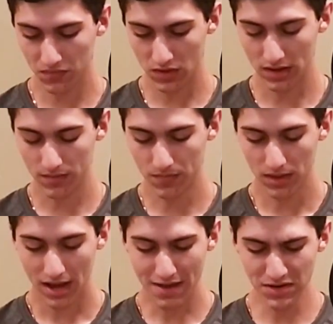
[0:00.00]
So,
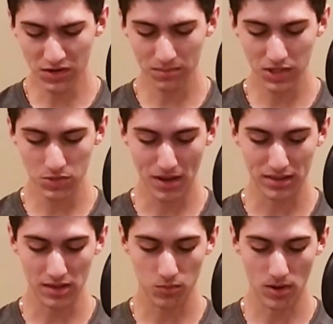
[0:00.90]
I haven't heard much
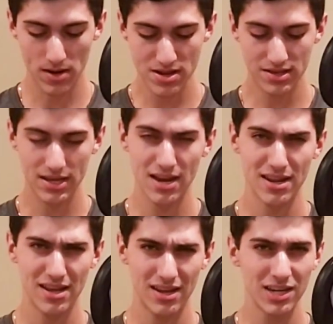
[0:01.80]
about this one. This
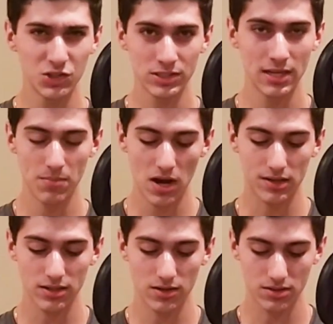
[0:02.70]
got an interesting
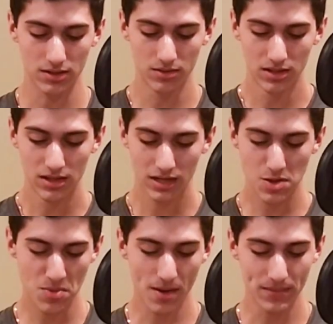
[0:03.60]
box also.
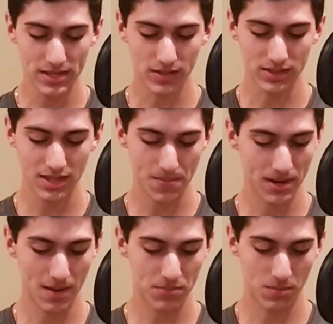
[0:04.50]
Cube companies are
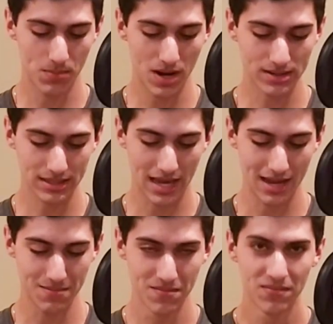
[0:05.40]
stepping up their box
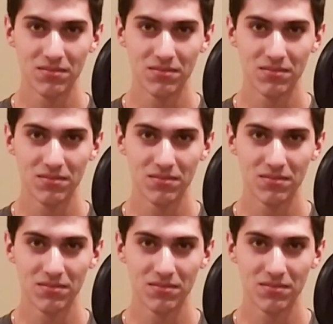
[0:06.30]
game.